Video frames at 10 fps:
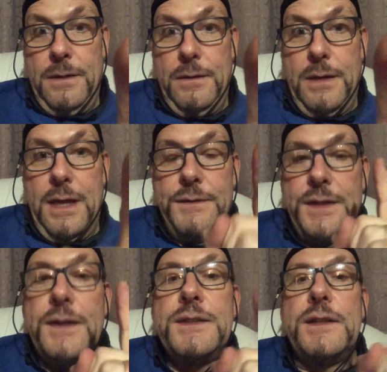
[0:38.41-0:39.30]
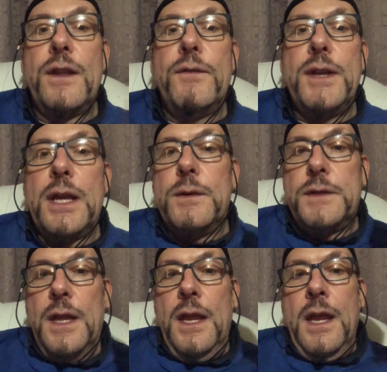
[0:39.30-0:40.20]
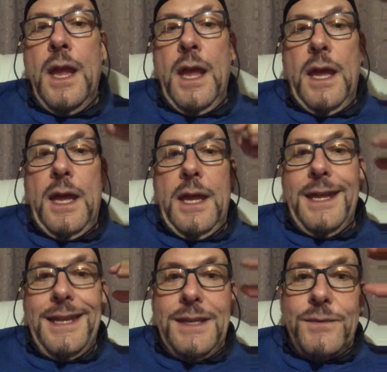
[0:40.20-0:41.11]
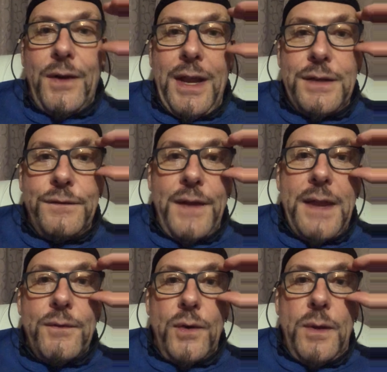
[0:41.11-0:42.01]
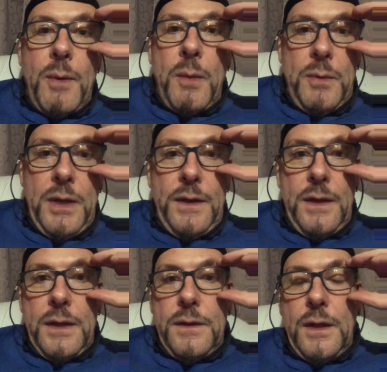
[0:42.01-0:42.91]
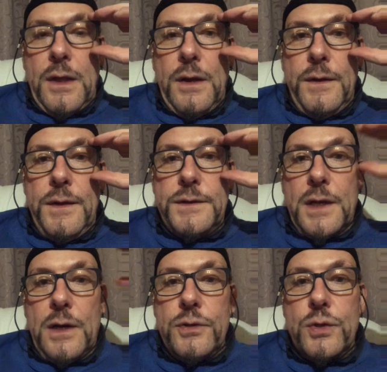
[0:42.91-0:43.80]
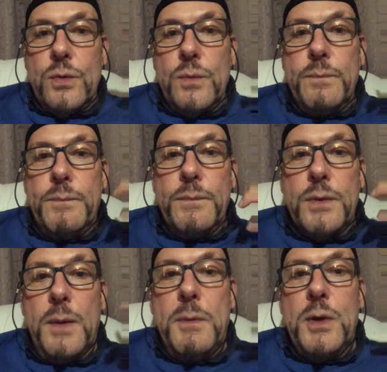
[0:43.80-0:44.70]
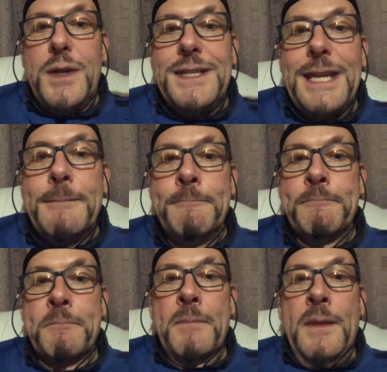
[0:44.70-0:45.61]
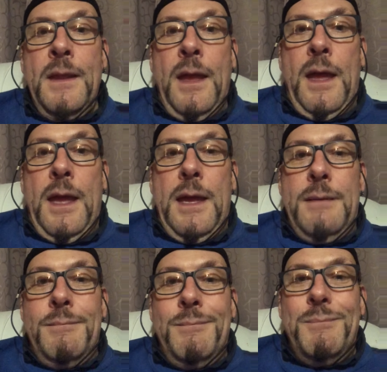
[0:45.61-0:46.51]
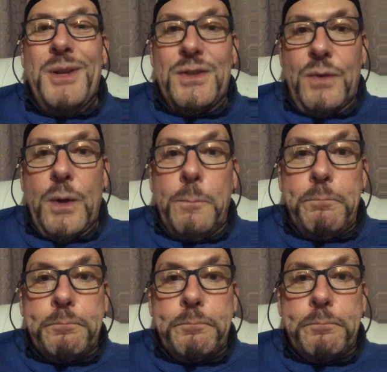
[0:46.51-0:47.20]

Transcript: Okay, I've said this in other videos. It's very out of favour at the moment in the kind of the psychological community, but it's real.